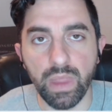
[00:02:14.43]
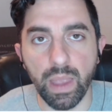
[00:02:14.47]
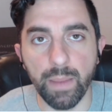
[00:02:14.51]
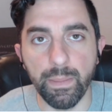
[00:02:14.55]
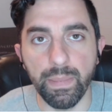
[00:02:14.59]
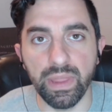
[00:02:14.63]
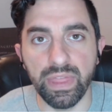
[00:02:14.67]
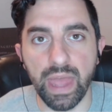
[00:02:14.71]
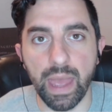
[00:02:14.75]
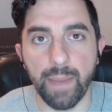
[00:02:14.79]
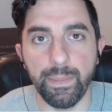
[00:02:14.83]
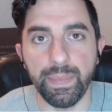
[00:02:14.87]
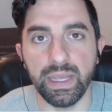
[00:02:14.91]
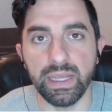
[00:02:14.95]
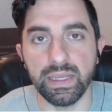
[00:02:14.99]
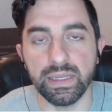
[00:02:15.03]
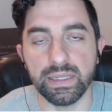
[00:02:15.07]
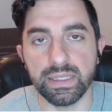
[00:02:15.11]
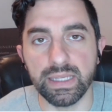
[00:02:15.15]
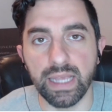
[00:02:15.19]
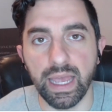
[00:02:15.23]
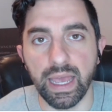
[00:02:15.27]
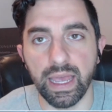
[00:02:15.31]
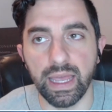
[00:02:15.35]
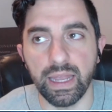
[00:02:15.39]
But that being
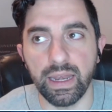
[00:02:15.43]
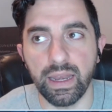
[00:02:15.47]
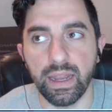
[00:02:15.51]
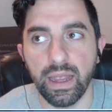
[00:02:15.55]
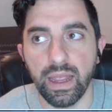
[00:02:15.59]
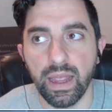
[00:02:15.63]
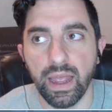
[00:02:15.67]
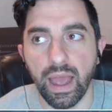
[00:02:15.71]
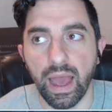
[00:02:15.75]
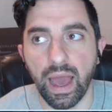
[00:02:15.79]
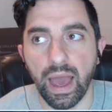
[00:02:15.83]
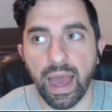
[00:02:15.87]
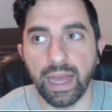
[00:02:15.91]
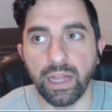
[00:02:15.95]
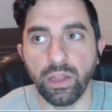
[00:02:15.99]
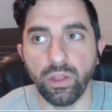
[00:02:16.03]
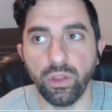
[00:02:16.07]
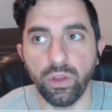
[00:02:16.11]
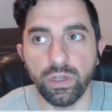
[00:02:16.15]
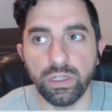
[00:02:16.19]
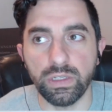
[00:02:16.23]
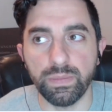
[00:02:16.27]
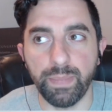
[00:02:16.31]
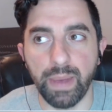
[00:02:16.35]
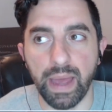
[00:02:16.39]
said, I
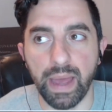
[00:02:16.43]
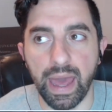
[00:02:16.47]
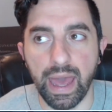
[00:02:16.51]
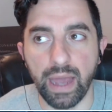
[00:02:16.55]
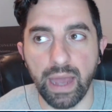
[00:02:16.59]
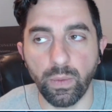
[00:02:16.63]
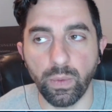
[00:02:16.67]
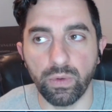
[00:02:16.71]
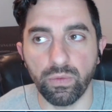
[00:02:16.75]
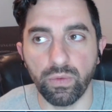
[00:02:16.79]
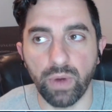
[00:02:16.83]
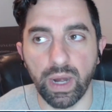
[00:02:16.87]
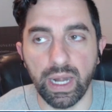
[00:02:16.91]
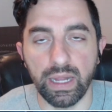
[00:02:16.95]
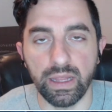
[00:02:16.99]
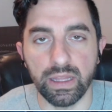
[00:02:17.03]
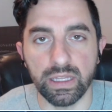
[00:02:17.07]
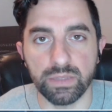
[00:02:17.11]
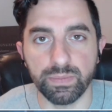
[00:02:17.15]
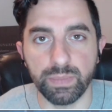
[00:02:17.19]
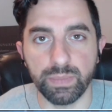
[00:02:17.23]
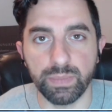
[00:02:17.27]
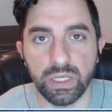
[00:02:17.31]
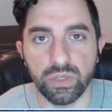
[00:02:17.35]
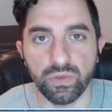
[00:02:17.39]
looked back when writing
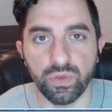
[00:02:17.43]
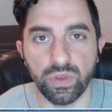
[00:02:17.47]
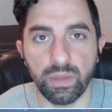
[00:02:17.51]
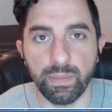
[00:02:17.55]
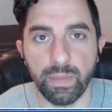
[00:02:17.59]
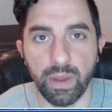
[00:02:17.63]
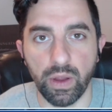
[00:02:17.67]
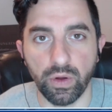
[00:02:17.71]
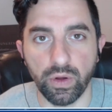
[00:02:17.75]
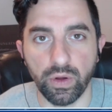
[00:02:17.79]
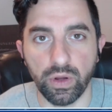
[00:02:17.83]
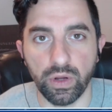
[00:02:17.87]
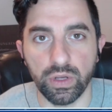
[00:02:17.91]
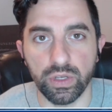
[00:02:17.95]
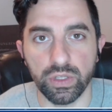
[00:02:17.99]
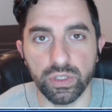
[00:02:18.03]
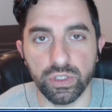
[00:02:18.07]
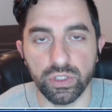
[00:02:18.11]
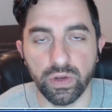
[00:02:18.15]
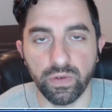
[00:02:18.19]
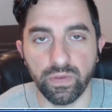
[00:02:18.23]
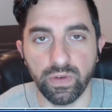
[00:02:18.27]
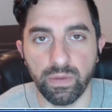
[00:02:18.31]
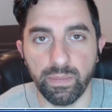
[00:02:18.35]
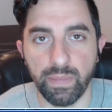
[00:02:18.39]
this piece for the American
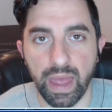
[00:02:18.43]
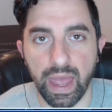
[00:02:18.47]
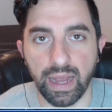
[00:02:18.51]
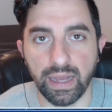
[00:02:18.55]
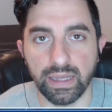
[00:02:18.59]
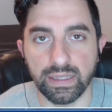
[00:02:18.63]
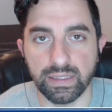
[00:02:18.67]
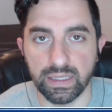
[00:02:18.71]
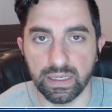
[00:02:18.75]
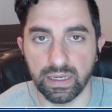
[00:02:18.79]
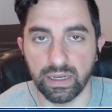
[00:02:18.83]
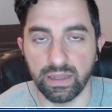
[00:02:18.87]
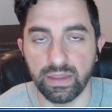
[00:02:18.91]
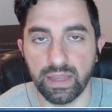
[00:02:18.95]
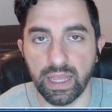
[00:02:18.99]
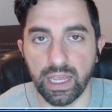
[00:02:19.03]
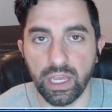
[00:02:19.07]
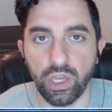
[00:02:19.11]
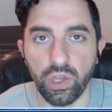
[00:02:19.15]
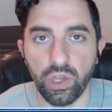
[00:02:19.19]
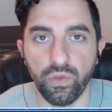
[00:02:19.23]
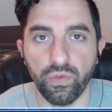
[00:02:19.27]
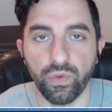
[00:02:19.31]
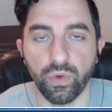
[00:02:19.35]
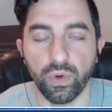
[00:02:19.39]
Conservative magazine, and
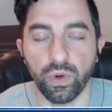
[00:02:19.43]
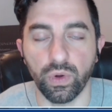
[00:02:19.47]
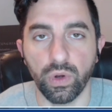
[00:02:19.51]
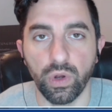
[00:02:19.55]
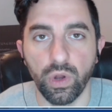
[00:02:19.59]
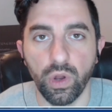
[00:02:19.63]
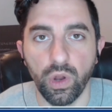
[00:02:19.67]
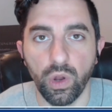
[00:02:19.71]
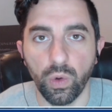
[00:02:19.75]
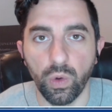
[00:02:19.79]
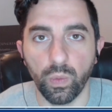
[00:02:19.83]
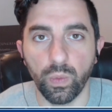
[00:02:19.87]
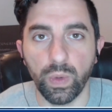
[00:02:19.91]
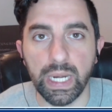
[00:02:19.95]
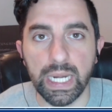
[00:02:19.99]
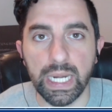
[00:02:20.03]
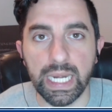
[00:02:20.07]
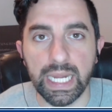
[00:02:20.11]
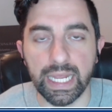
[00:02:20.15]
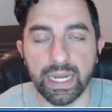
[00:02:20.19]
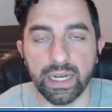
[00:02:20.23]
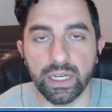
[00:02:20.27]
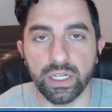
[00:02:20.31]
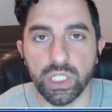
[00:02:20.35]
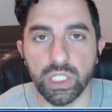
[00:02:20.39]
thank you for
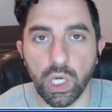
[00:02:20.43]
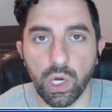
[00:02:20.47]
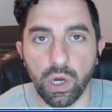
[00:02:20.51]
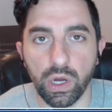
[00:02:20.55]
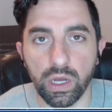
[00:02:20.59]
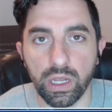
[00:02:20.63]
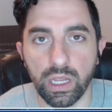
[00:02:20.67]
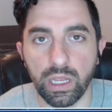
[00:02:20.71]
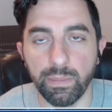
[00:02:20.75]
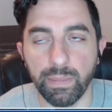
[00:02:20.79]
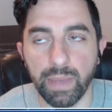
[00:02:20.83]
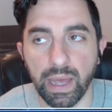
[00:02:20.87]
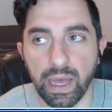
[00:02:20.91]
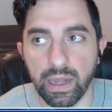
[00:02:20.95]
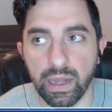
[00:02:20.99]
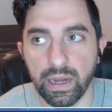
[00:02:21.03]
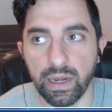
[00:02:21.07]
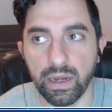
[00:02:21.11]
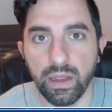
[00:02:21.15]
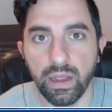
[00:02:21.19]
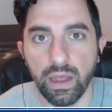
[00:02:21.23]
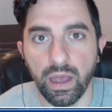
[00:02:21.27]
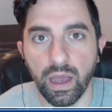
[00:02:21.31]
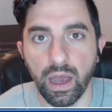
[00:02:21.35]
reading it and talking about it.